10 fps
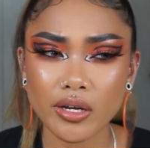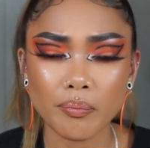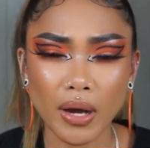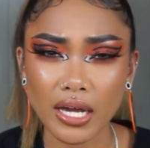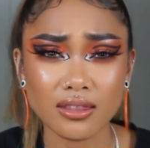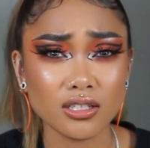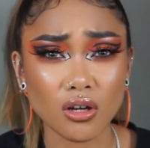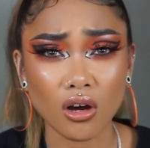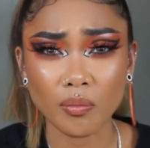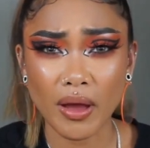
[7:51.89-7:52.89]
to bite the
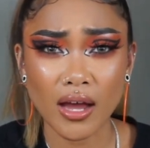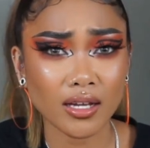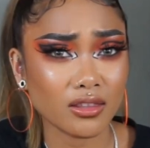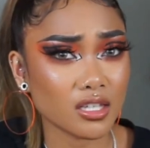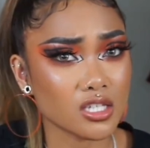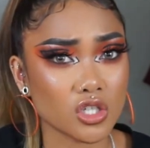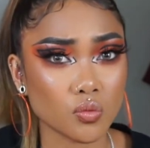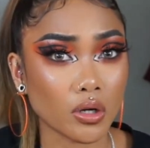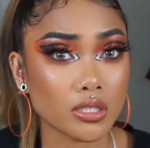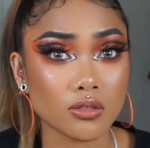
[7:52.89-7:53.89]
dog back. I think he just
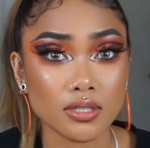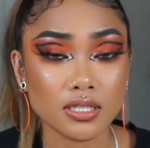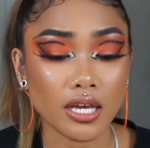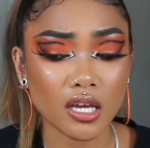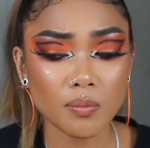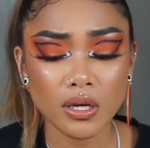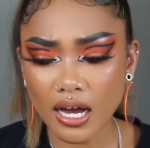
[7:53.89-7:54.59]
wanted to escape.